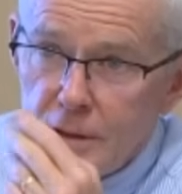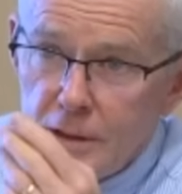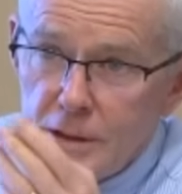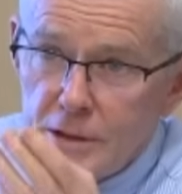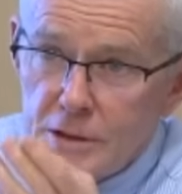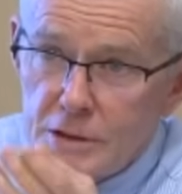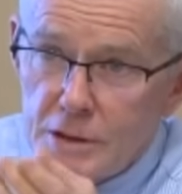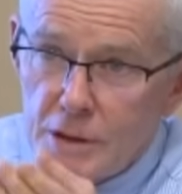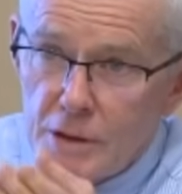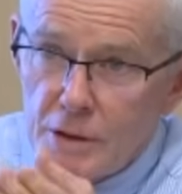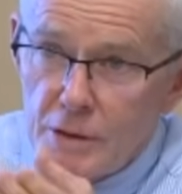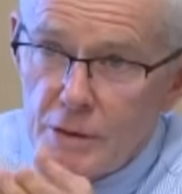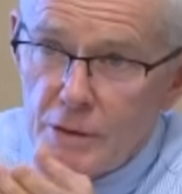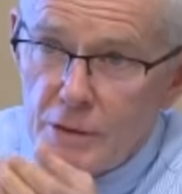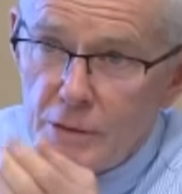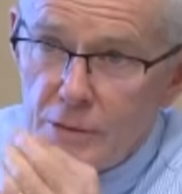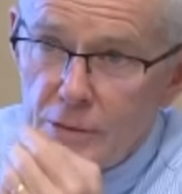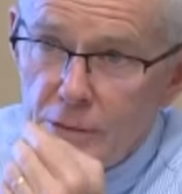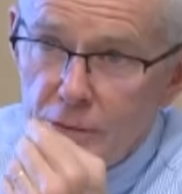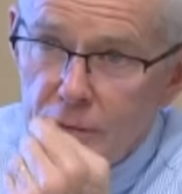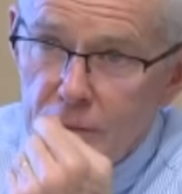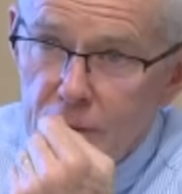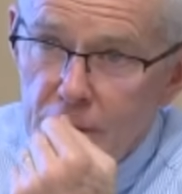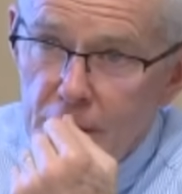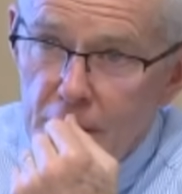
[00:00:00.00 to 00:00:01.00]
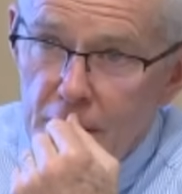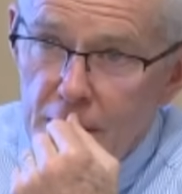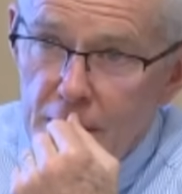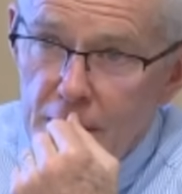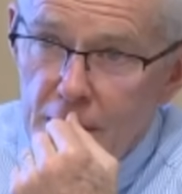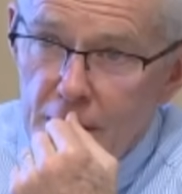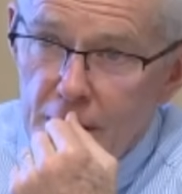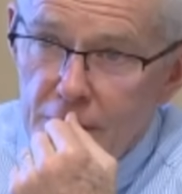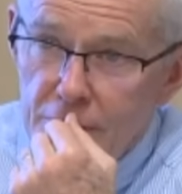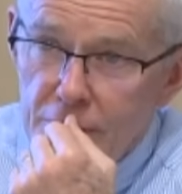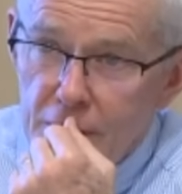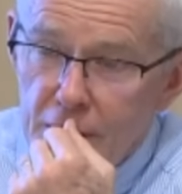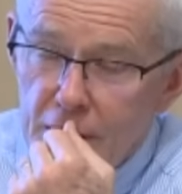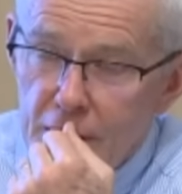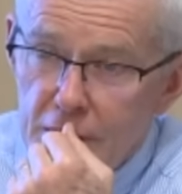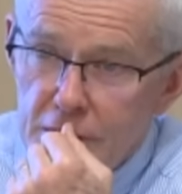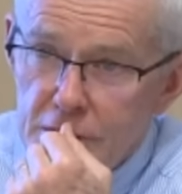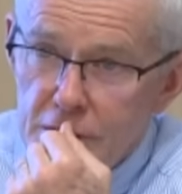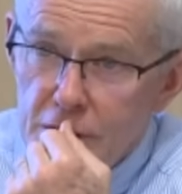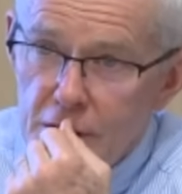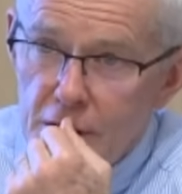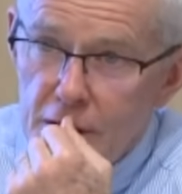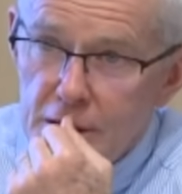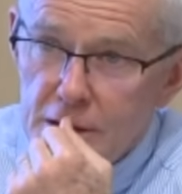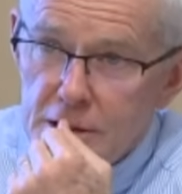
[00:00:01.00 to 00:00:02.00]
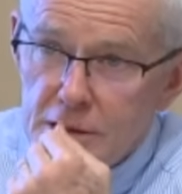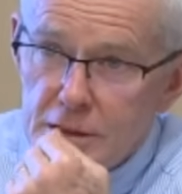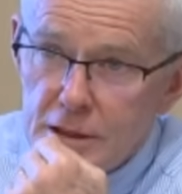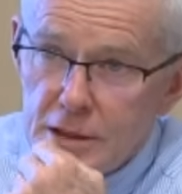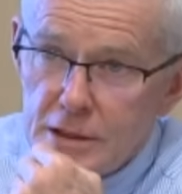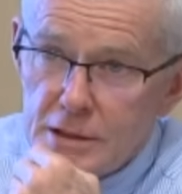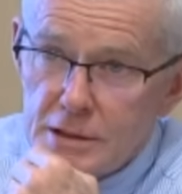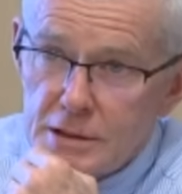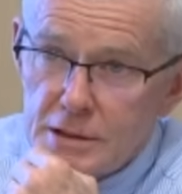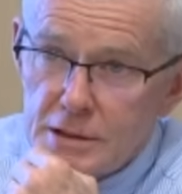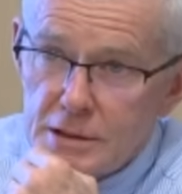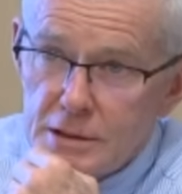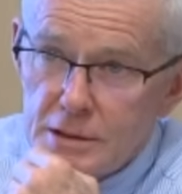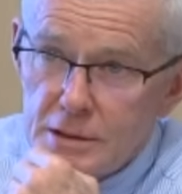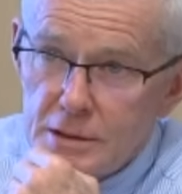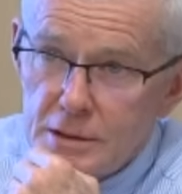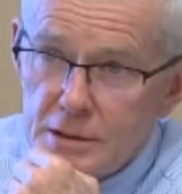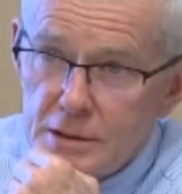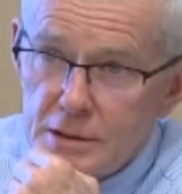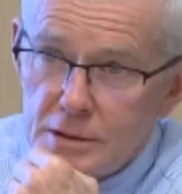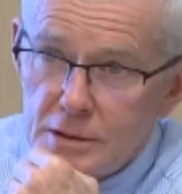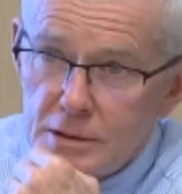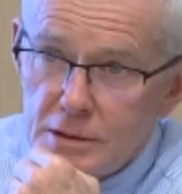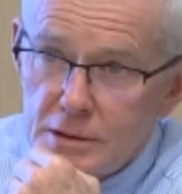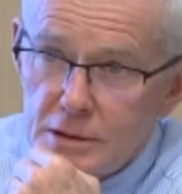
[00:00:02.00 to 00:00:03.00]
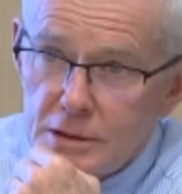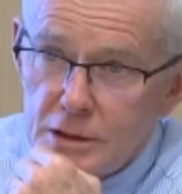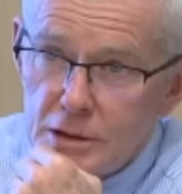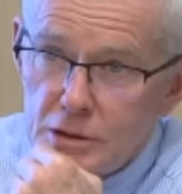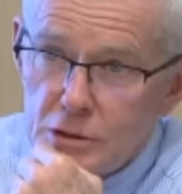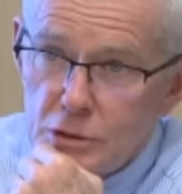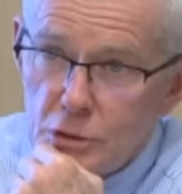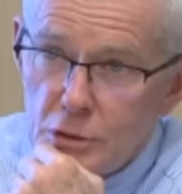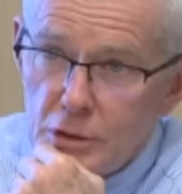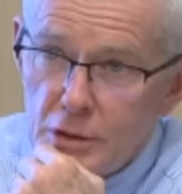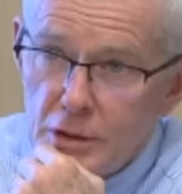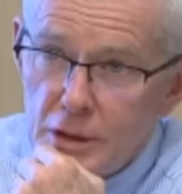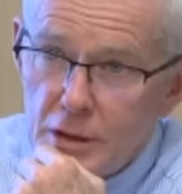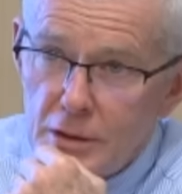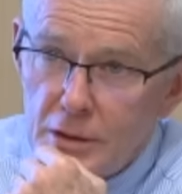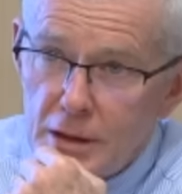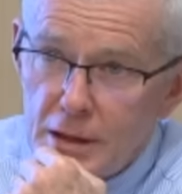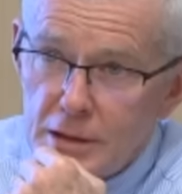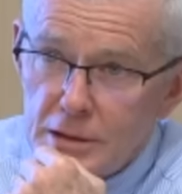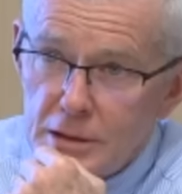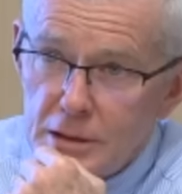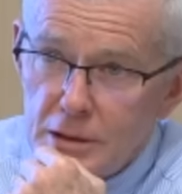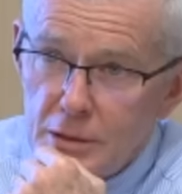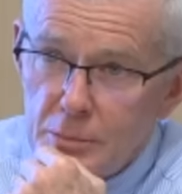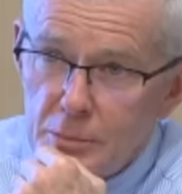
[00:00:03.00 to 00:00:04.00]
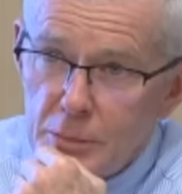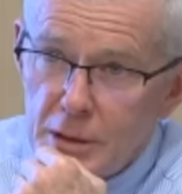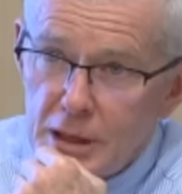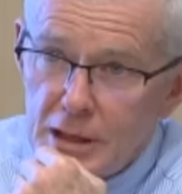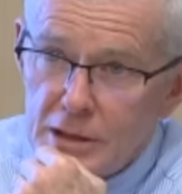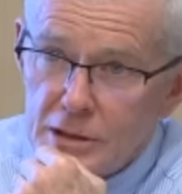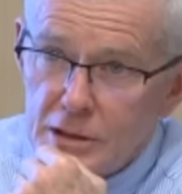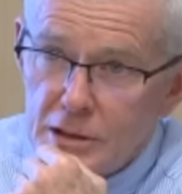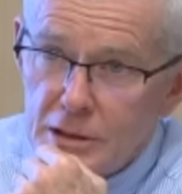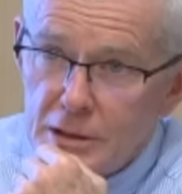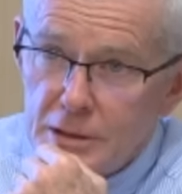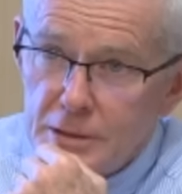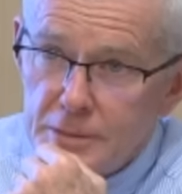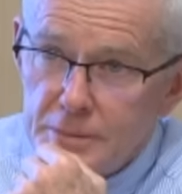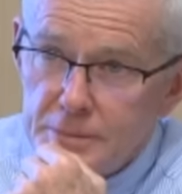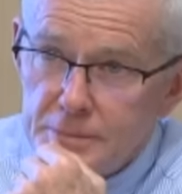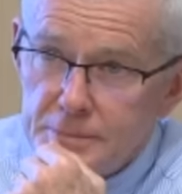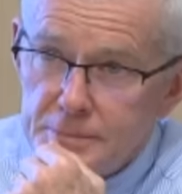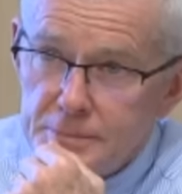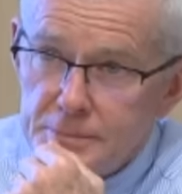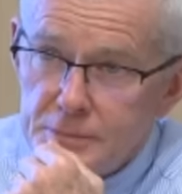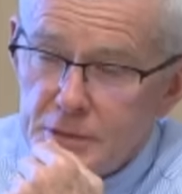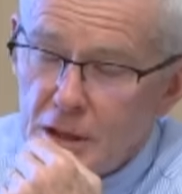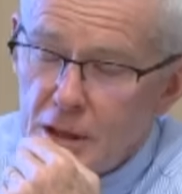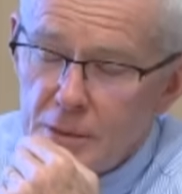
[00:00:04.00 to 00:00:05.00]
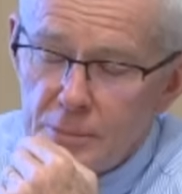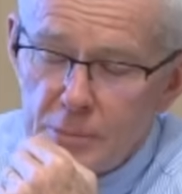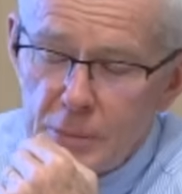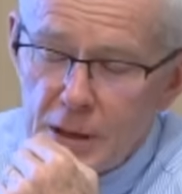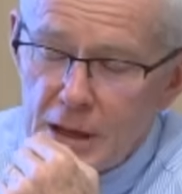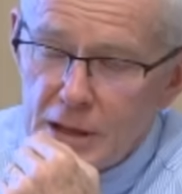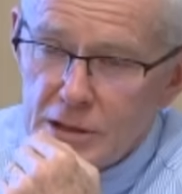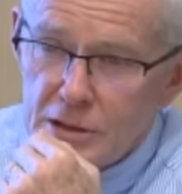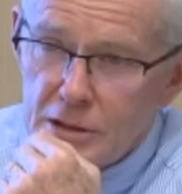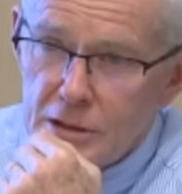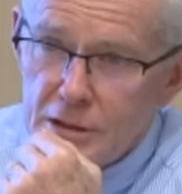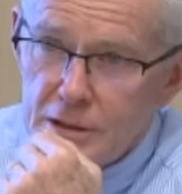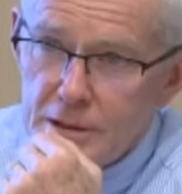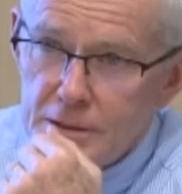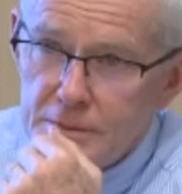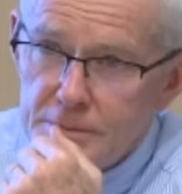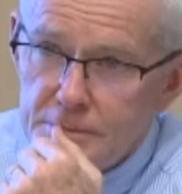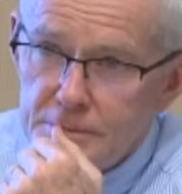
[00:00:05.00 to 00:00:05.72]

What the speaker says: So they failed a science test, so surely they're acting impartially. Partially.